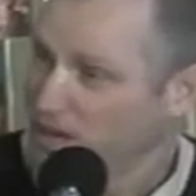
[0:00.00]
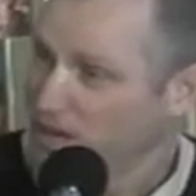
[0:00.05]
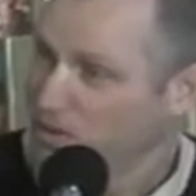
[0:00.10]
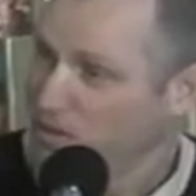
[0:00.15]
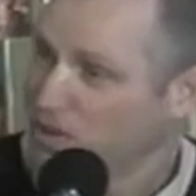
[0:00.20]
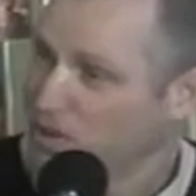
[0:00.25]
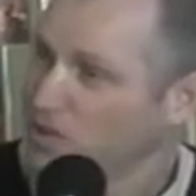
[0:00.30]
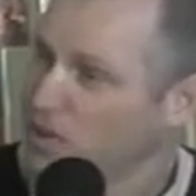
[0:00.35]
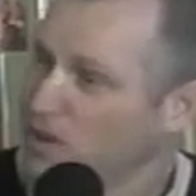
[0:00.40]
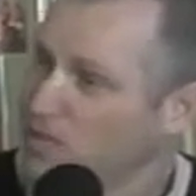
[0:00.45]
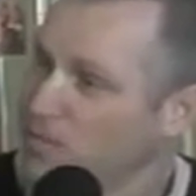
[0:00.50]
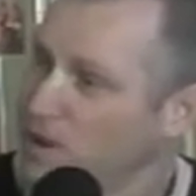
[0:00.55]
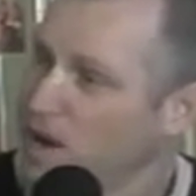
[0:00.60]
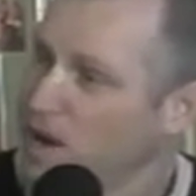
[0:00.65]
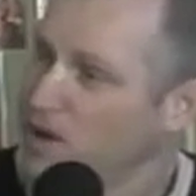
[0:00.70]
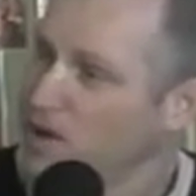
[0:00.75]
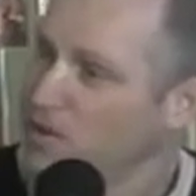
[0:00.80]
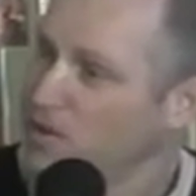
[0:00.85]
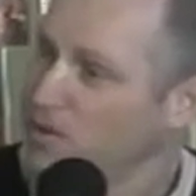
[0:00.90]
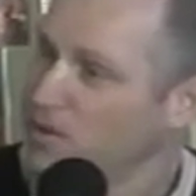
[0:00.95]
what is our
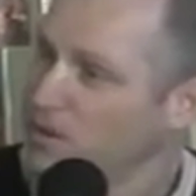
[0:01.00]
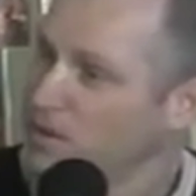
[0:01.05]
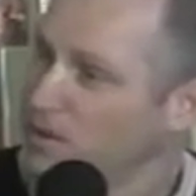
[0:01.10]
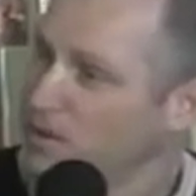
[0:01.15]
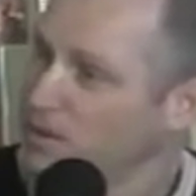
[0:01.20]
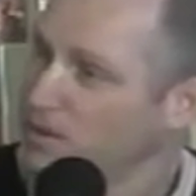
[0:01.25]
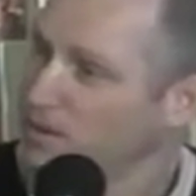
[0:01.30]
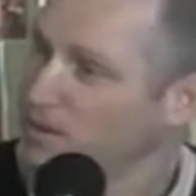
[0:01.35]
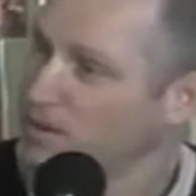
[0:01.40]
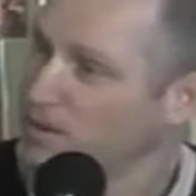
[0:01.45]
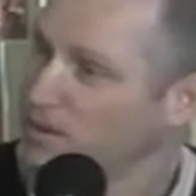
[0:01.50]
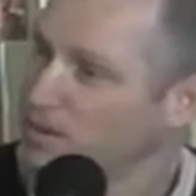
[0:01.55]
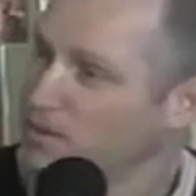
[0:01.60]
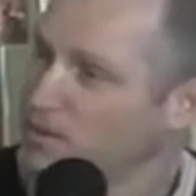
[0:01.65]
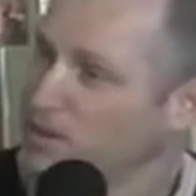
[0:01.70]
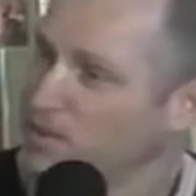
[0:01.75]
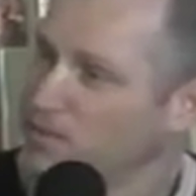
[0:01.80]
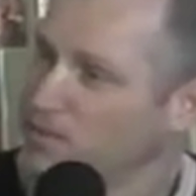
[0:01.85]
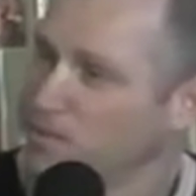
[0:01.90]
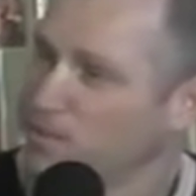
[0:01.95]
motto? Who
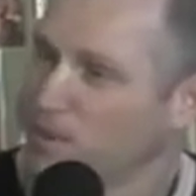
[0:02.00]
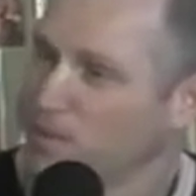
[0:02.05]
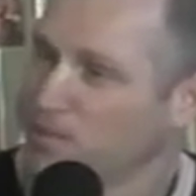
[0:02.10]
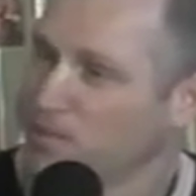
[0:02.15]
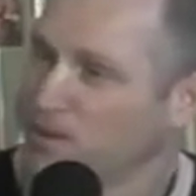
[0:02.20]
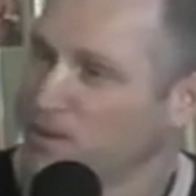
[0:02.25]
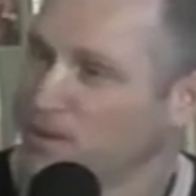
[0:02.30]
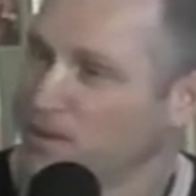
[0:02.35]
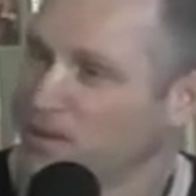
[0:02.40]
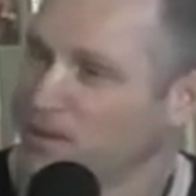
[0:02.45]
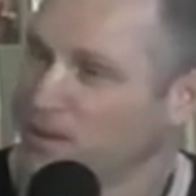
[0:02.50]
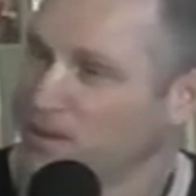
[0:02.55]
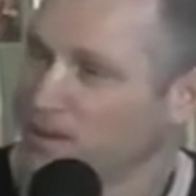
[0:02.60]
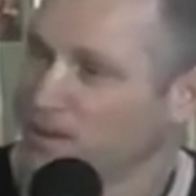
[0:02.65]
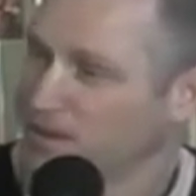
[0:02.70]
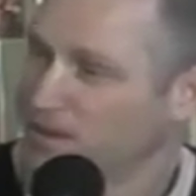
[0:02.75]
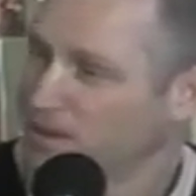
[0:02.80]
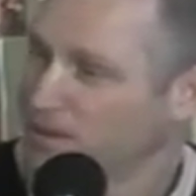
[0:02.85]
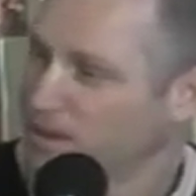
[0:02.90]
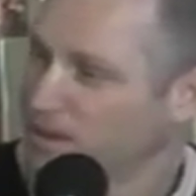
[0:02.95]
can remember?
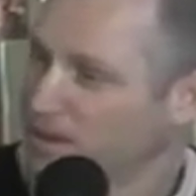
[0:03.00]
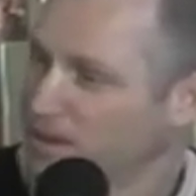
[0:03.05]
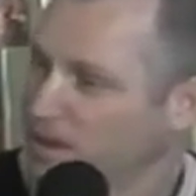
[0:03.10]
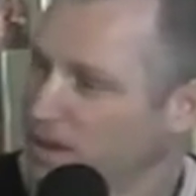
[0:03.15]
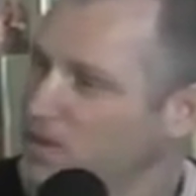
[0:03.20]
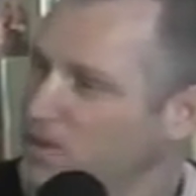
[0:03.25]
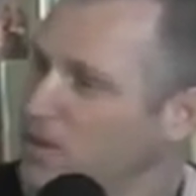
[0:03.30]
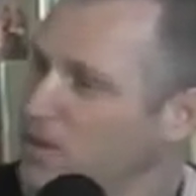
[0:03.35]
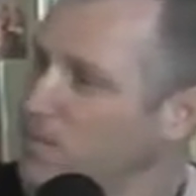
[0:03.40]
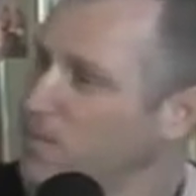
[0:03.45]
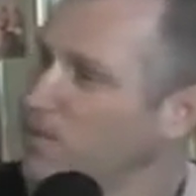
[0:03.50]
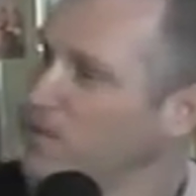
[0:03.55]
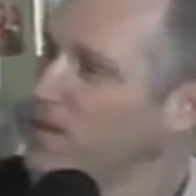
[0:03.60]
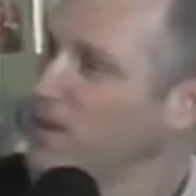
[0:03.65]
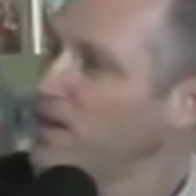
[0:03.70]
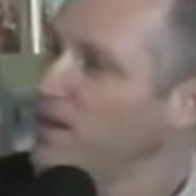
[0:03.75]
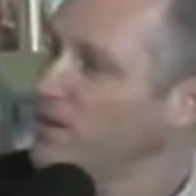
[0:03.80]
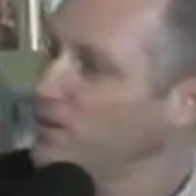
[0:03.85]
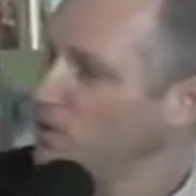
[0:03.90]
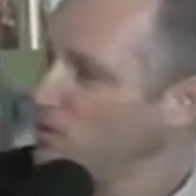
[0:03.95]
I should have put
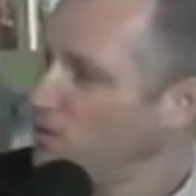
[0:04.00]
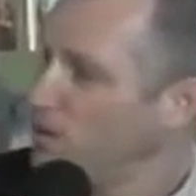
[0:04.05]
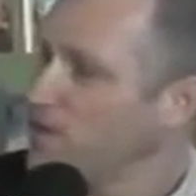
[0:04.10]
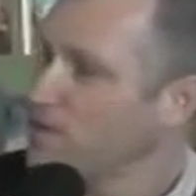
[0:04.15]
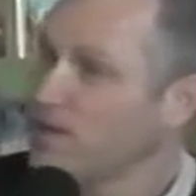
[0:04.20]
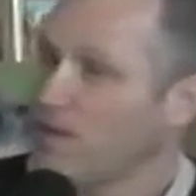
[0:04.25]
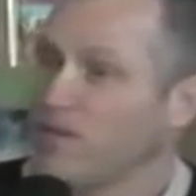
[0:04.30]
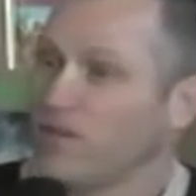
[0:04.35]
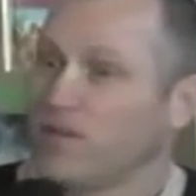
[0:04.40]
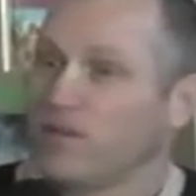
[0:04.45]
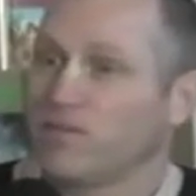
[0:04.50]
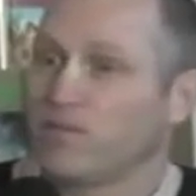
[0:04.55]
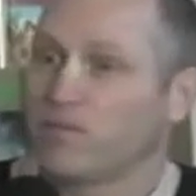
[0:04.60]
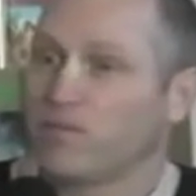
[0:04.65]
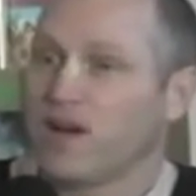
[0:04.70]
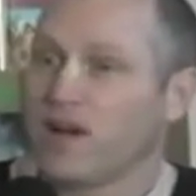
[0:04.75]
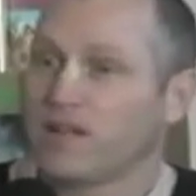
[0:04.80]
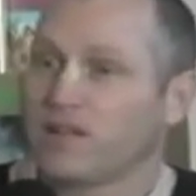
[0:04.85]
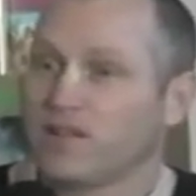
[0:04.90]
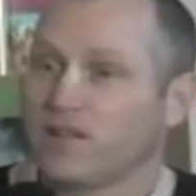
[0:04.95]
that on the quiz. I
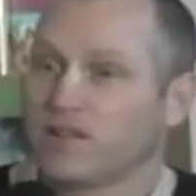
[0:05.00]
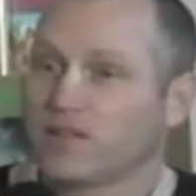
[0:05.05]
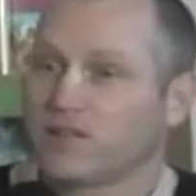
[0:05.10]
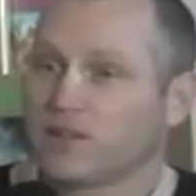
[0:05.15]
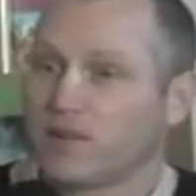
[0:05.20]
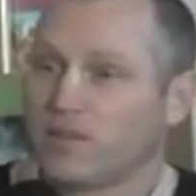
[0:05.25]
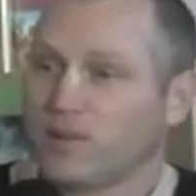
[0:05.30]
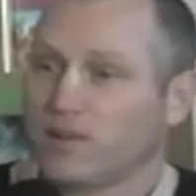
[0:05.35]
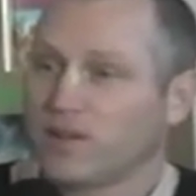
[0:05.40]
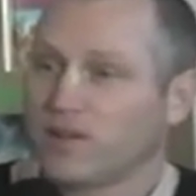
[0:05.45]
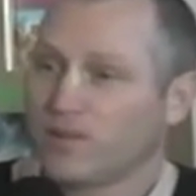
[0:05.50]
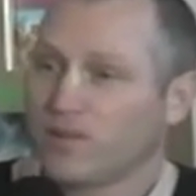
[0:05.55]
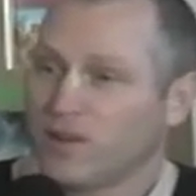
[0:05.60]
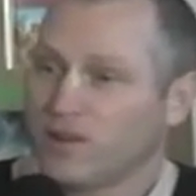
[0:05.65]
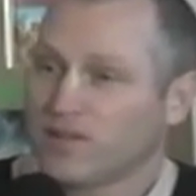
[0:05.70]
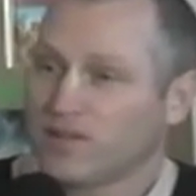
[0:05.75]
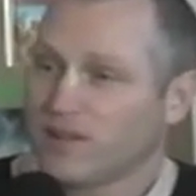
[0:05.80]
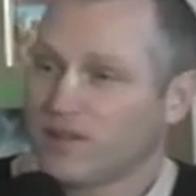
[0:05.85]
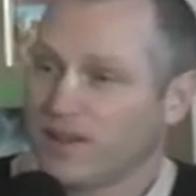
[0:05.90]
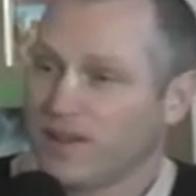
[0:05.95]
remind you there's going to be a
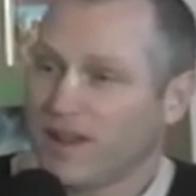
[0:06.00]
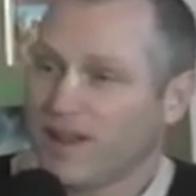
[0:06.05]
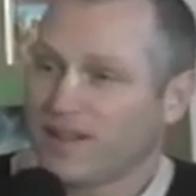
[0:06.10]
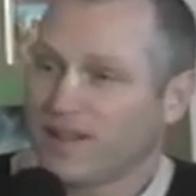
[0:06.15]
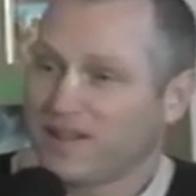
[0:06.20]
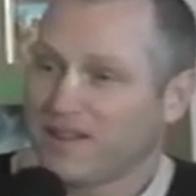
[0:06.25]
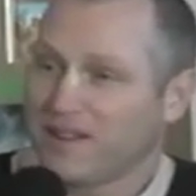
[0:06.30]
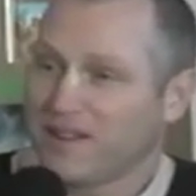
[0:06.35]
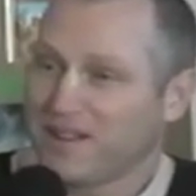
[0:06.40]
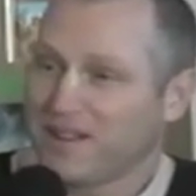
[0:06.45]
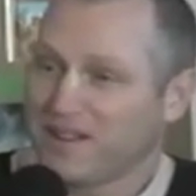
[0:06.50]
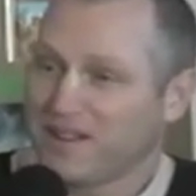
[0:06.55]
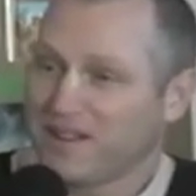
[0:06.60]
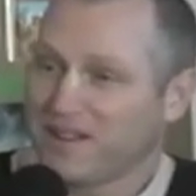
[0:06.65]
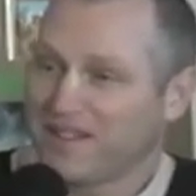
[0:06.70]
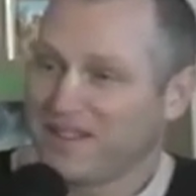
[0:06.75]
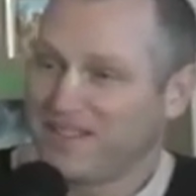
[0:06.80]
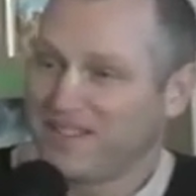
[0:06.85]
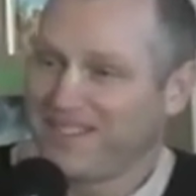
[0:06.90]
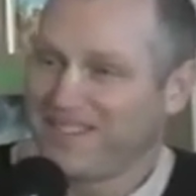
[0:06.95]
quiz today at the end.
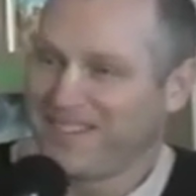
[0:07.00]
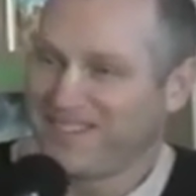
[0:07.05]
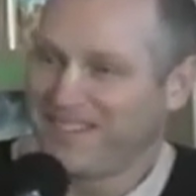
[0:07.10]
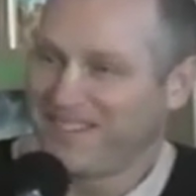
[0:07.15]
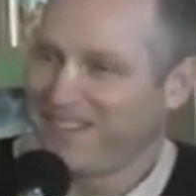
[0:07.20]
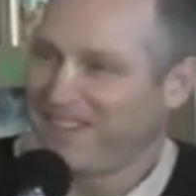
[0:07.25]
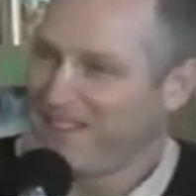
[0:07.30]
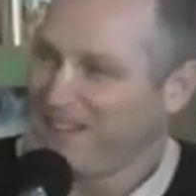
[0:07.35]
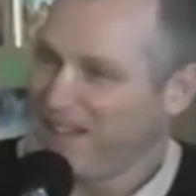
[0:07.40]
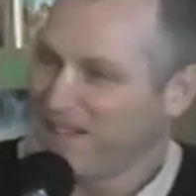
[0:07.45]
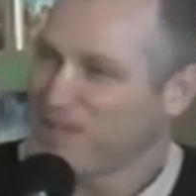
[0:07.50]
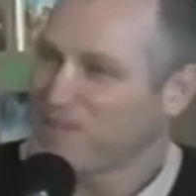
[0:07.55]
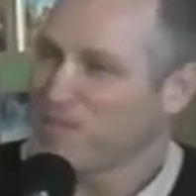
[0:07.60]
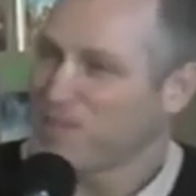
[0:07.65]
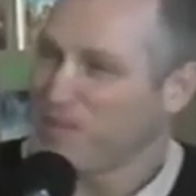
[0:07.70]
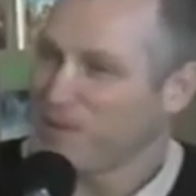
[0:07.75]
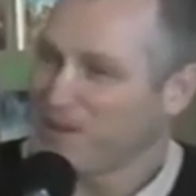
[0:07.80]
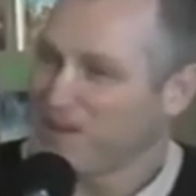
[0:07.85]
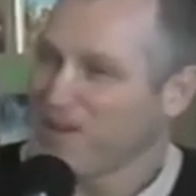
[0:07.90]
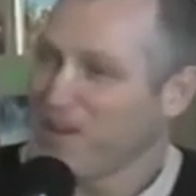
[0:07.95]
It's
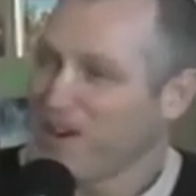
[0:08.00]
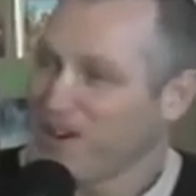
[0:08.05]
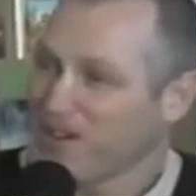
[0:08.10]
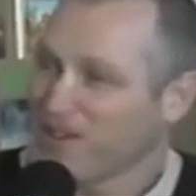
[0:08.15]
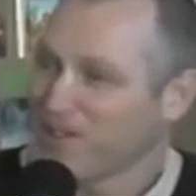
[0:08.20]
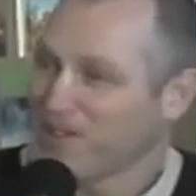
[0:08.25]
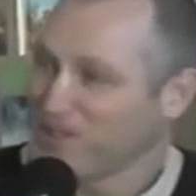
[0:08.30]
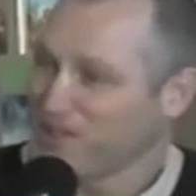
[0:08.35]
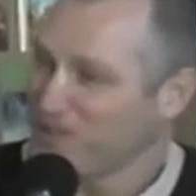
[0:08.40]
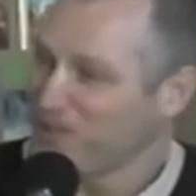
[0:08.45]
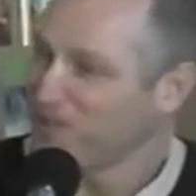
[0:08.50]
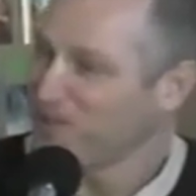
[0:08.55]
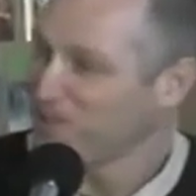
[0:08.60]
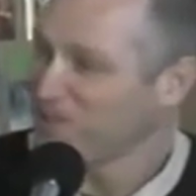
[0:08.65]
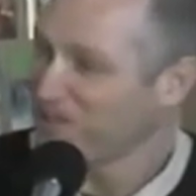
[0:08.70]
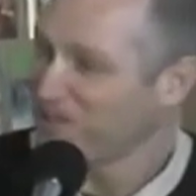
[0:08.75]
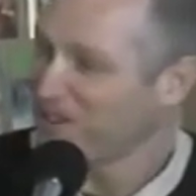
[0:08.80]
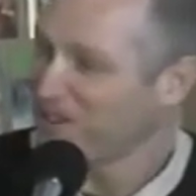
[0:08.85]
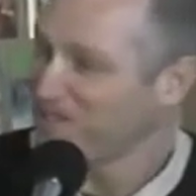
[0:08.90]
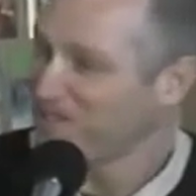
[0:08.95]
pretty gnarly too,
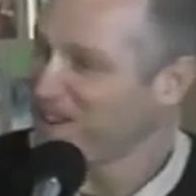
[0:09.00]
so get